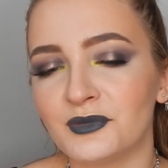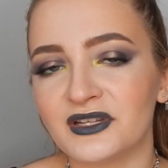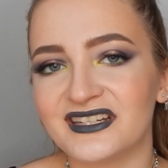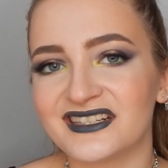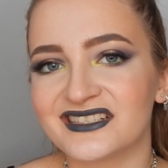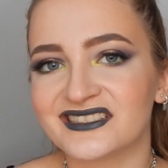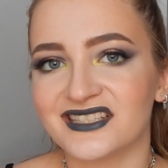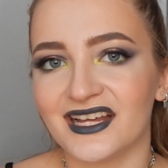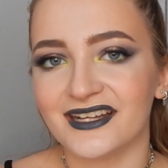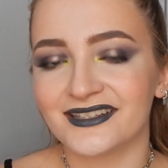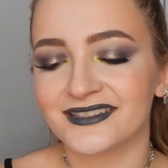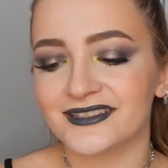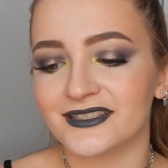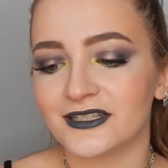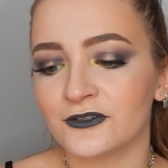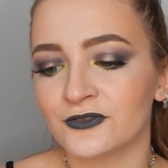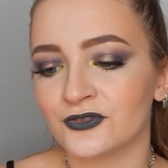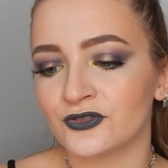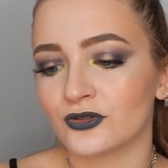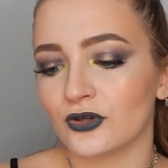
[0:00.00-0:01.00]
bit
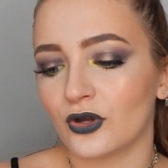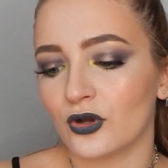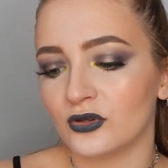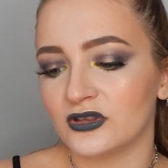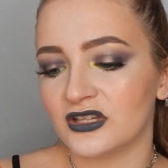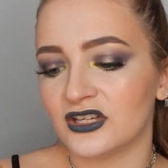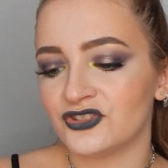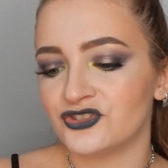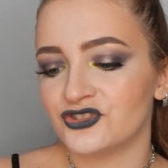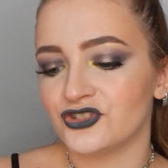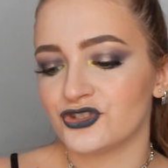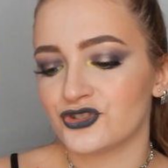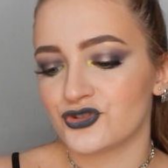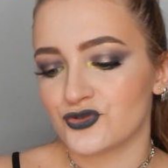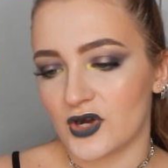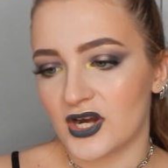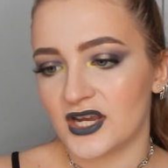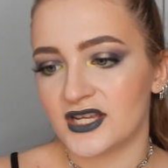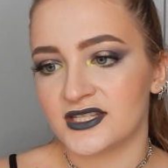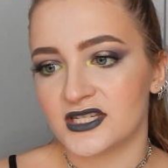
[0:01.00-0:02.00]
excessive, so let's just
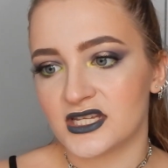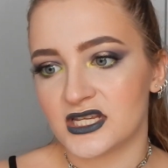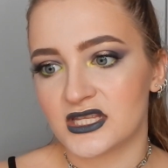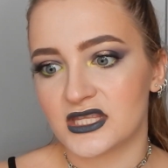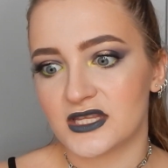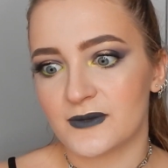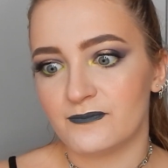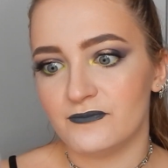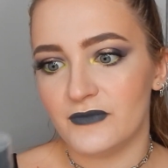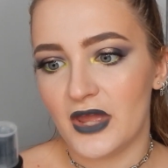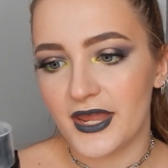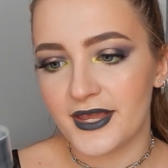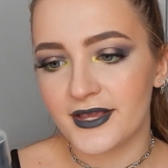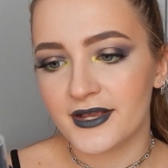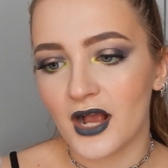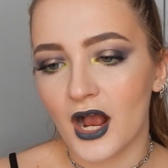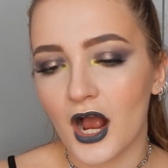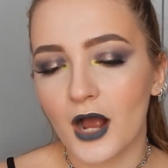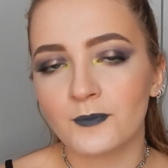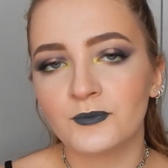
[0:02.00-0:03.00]
try it in the
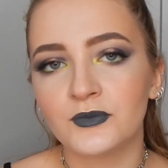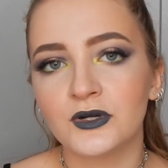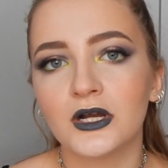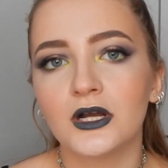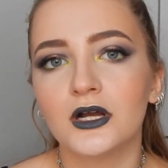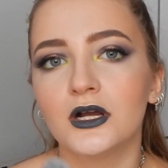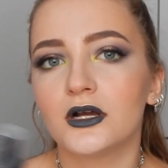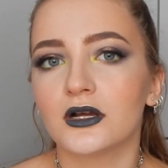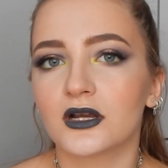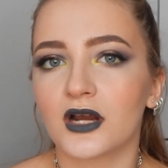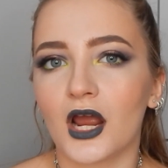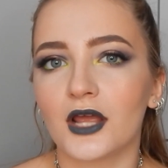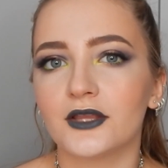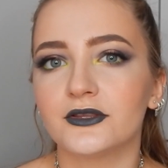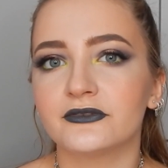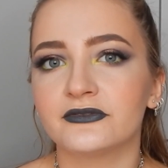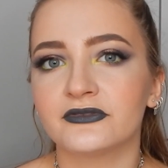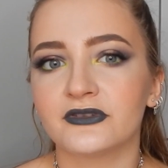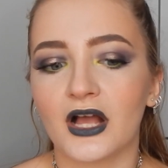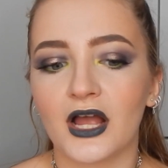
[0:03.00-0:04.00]
makeup kind
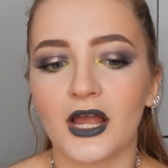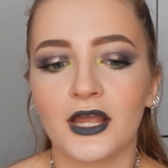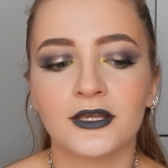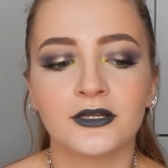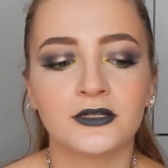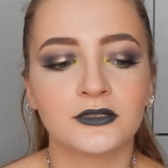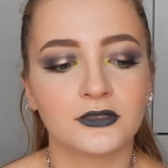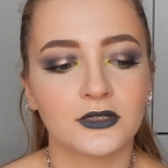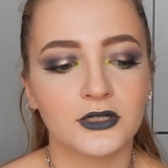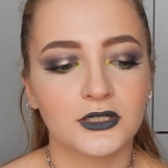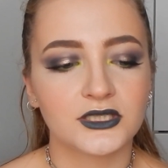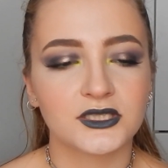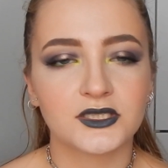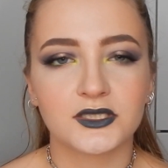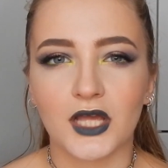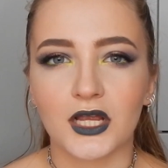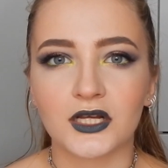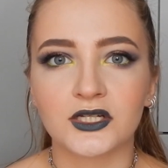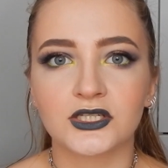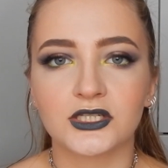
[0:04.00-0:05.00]
of like
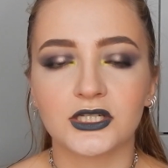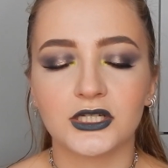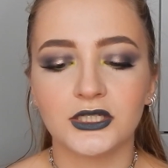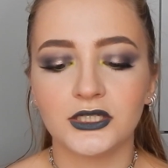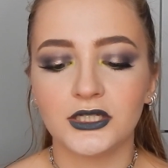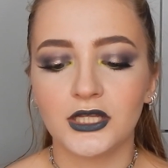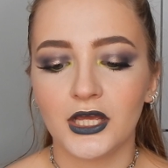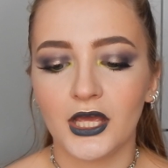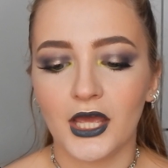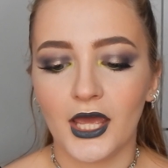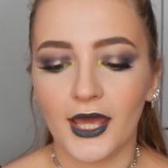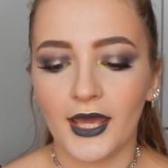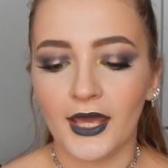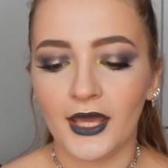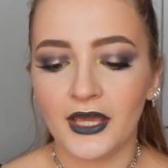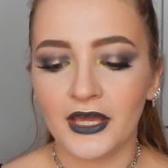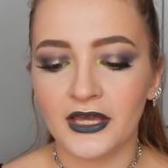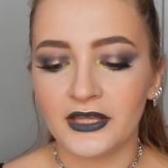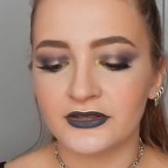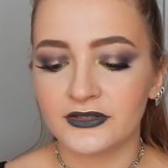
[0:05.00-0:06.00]
section.
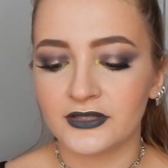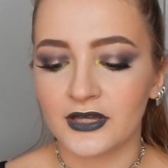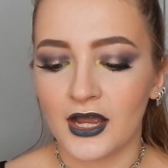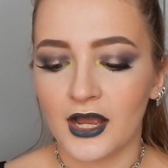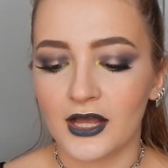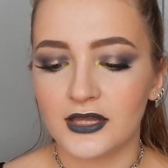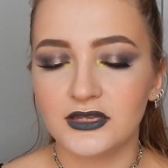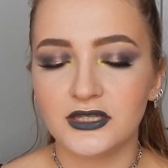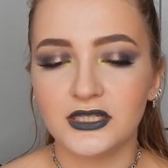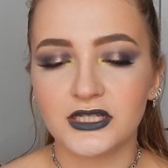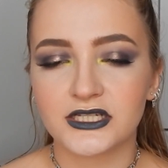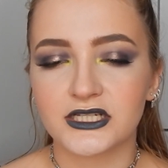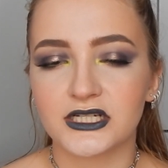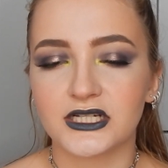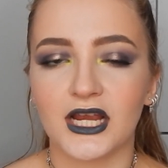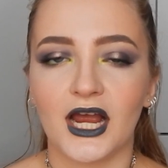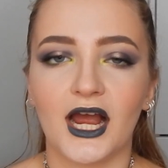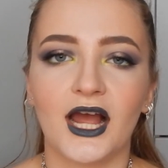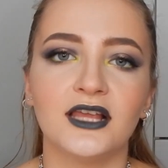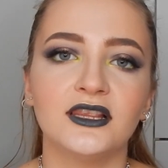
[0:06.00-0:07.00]
And
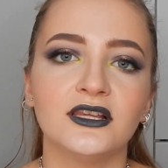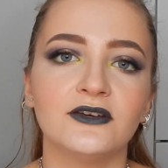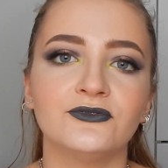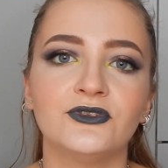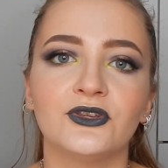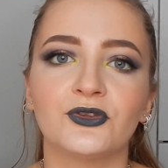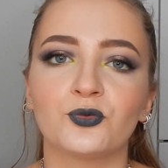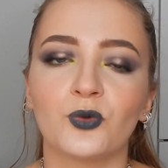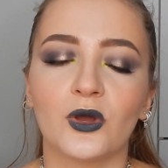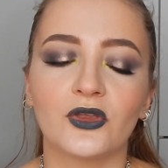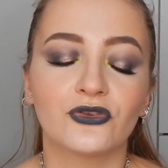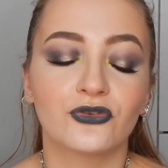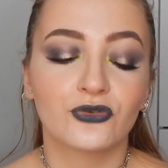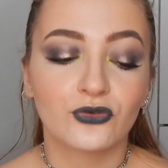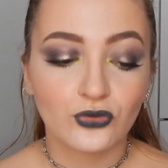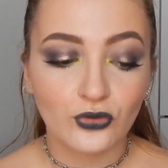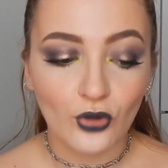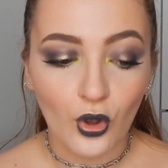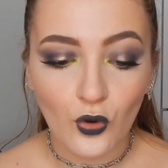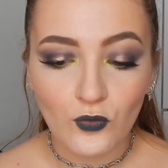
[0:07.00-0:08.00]
literally, I love this one
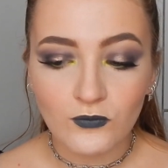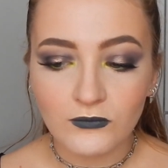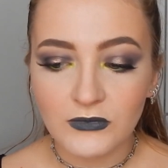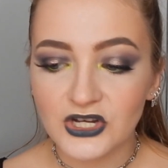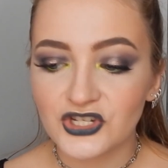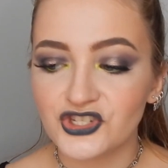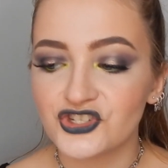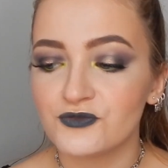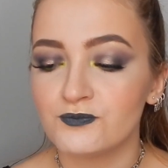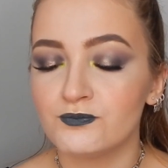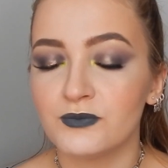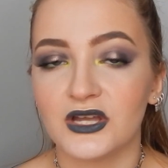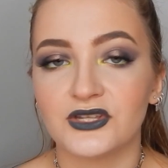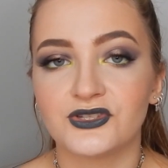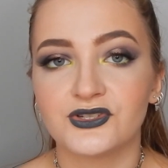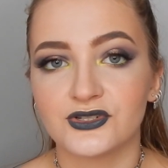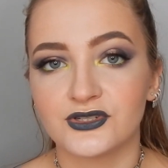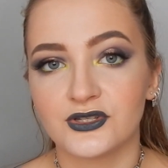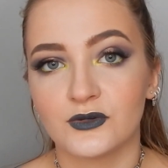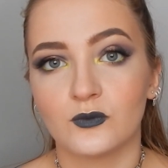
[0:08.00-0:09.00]
so much
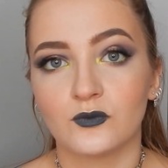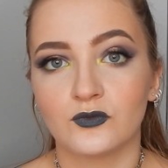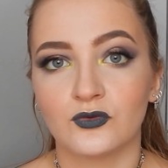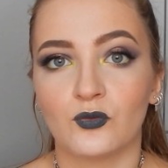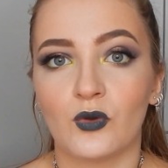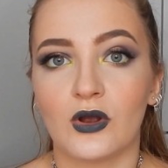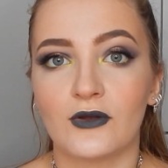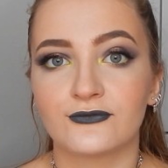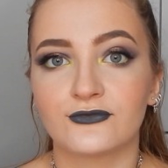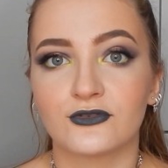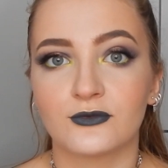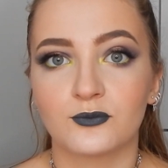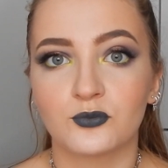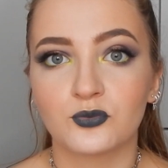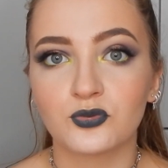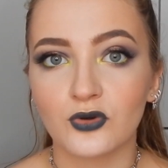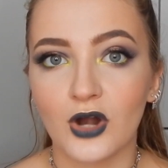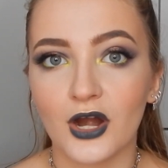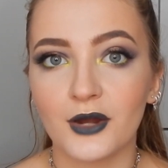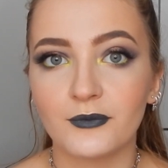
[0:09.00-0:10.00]
better than the one from
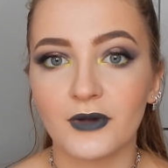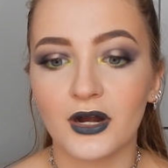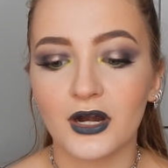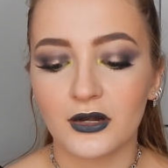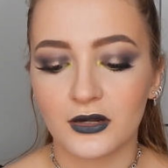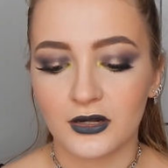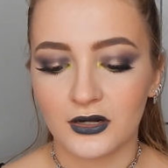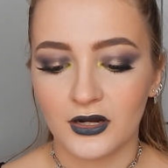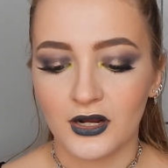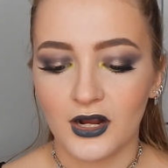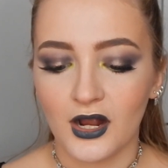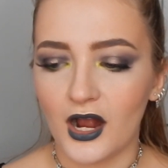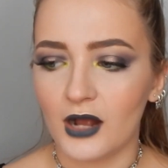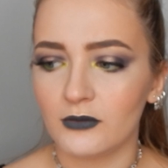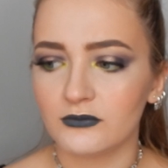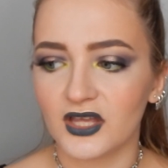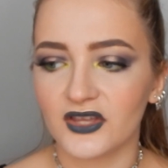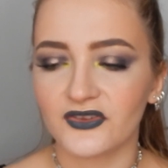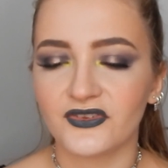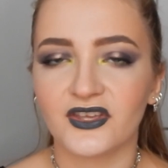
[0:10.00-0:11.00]
Primark.
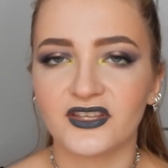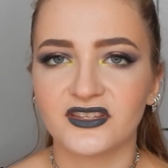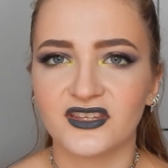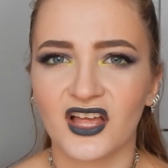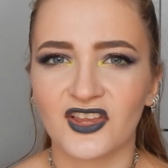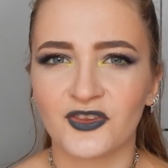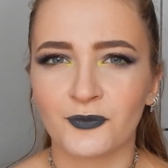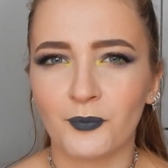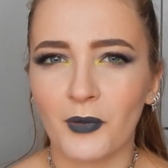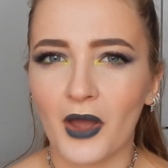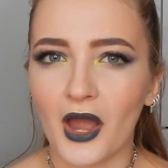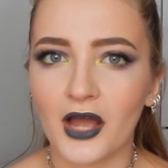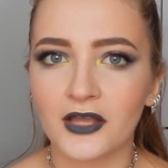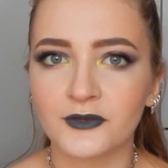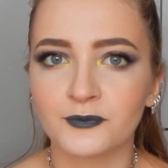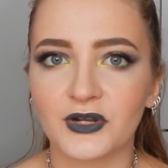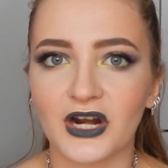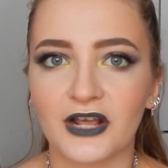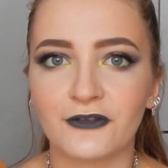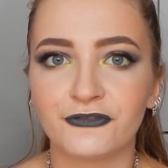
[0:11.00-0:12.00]
I'm not saying that's bad,
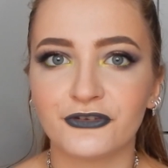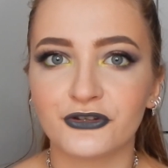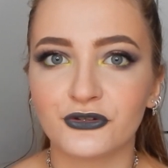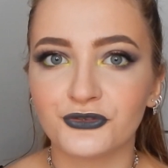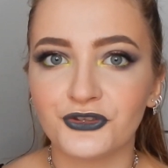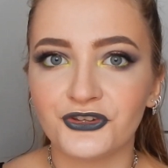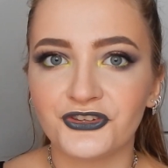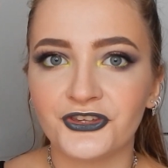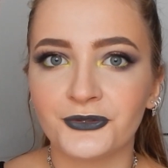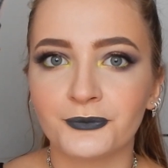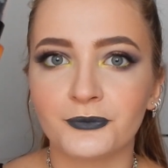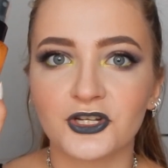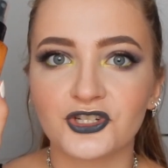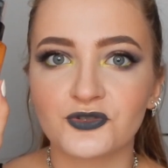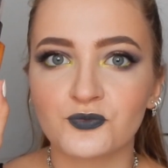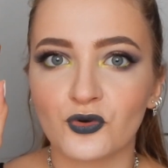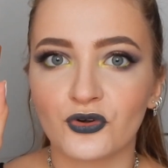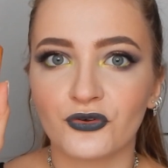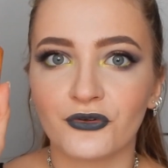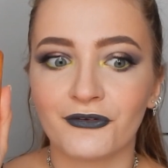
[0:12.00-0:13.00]
but I feel this is
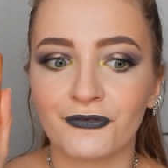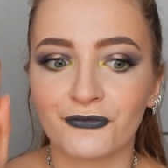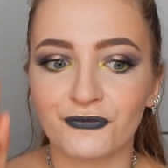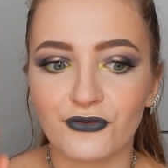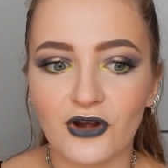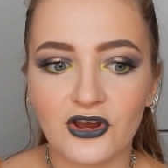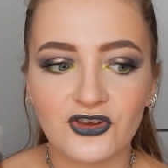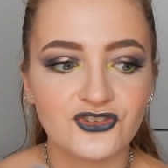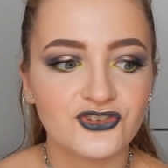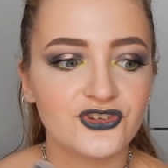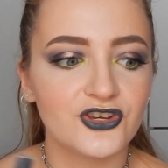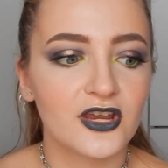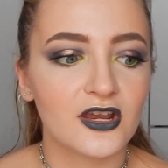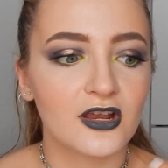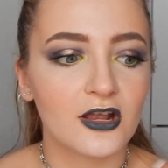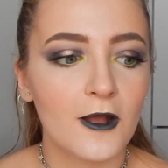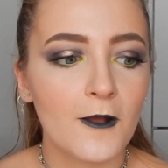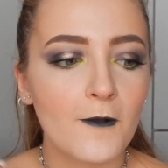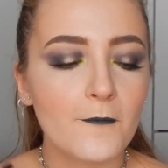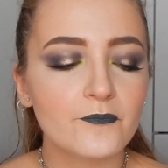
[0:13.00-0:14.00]
much more
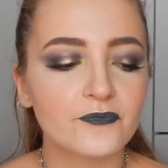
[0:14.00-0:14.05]
refreshing.